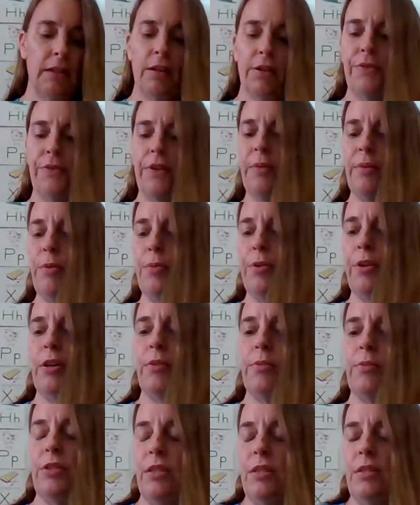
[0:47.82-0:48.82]
Farmer
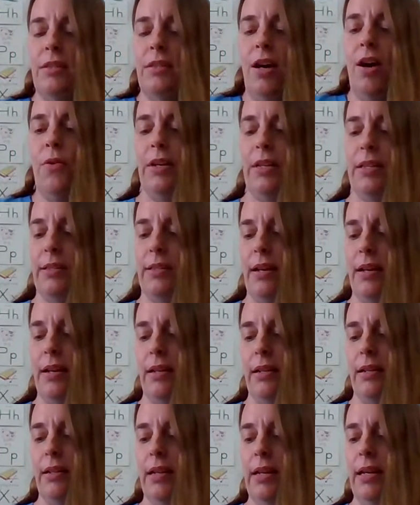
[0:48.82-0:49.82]
Brown was so
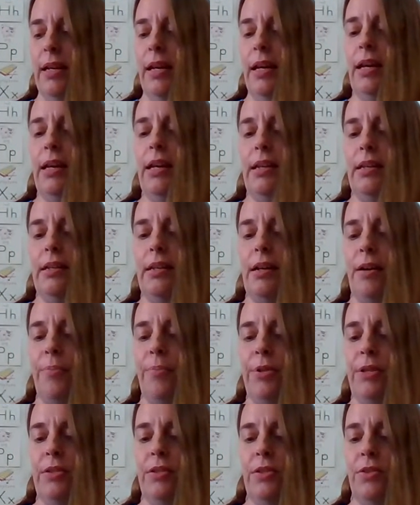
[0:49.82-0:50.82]
excited. He had
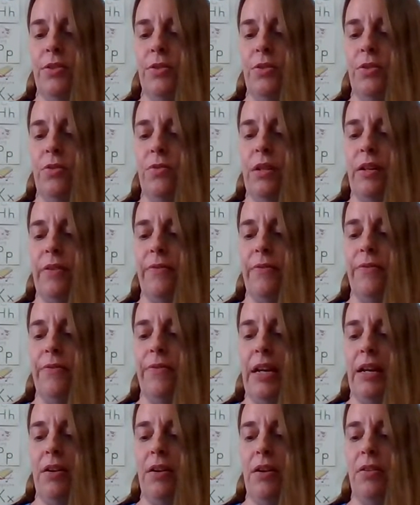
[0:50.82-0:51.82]
not been to school in a
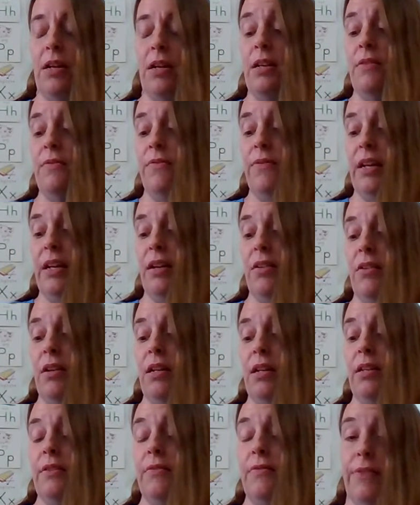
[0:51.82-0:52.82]
very,
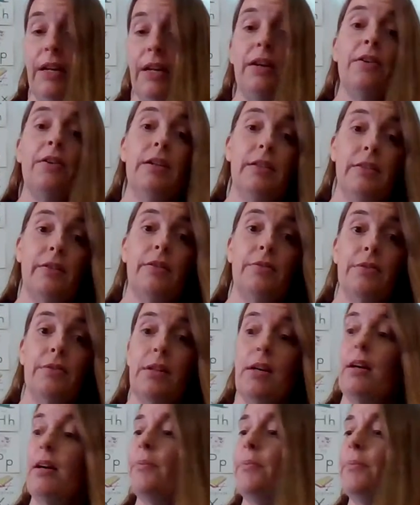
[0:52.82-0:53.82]
very, very long
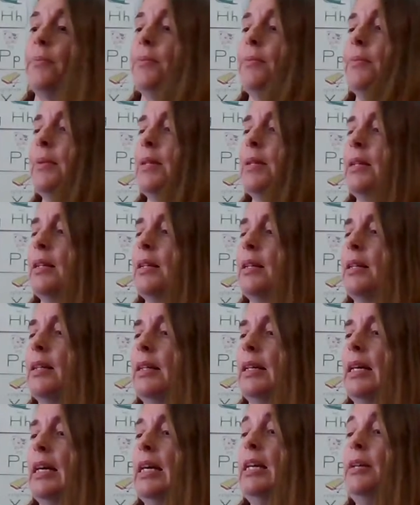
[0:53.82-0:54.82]
time.
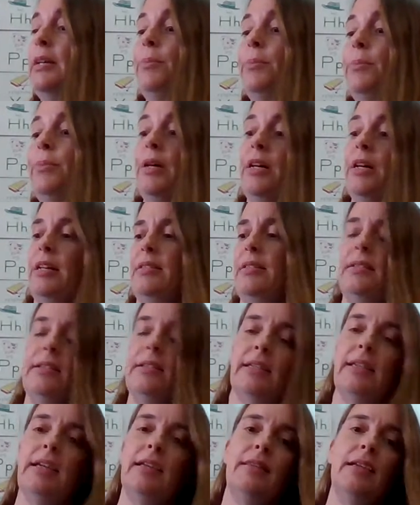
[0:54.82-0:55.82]
He
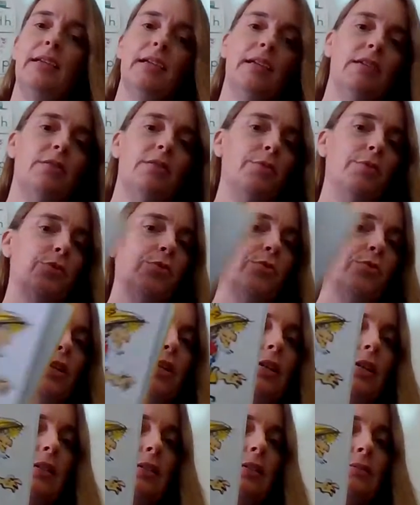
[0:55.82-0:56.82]
must get the animals
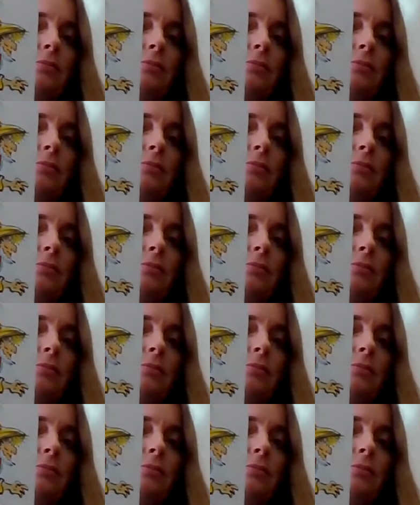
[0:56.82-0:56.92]
ready.